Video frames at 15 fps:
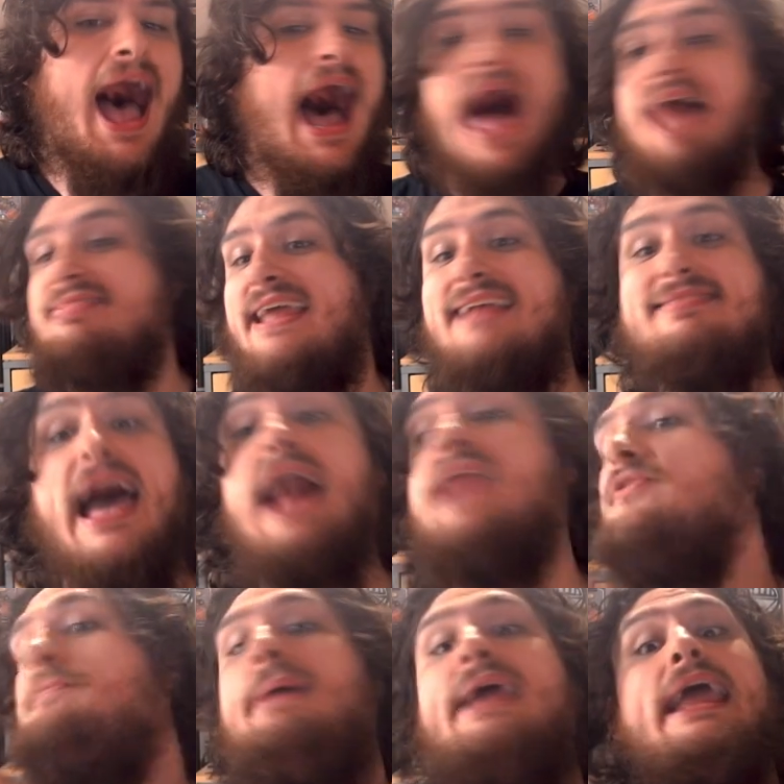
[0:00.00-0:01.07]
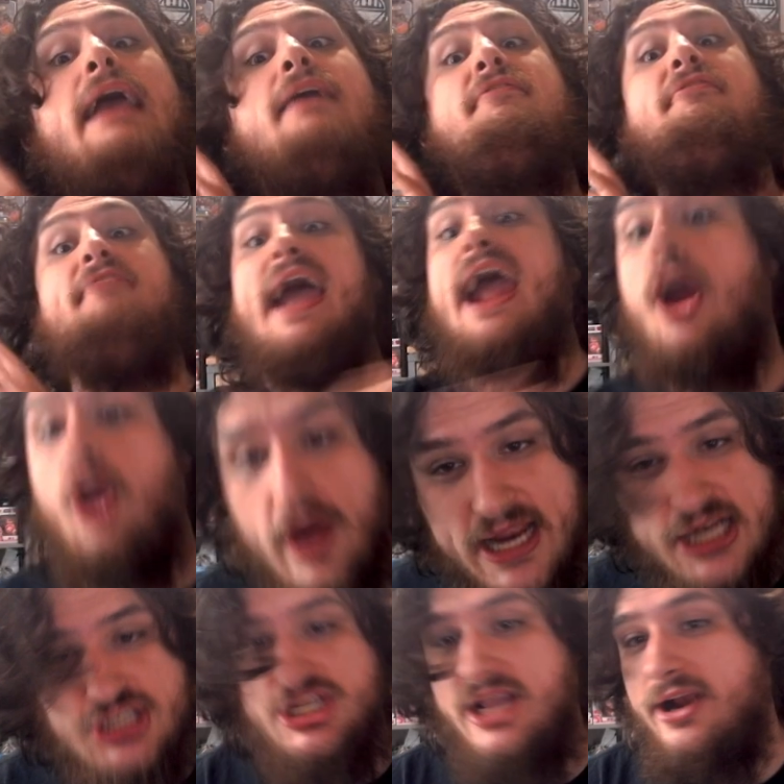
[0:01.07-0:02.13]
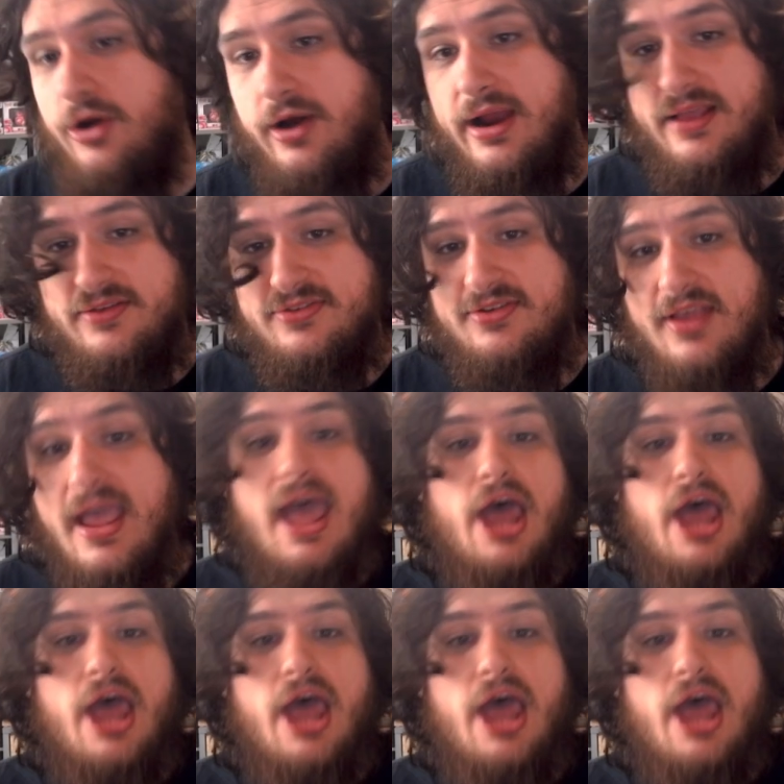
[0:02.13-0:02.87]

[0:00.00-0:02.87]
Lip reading: I think that is being very generous.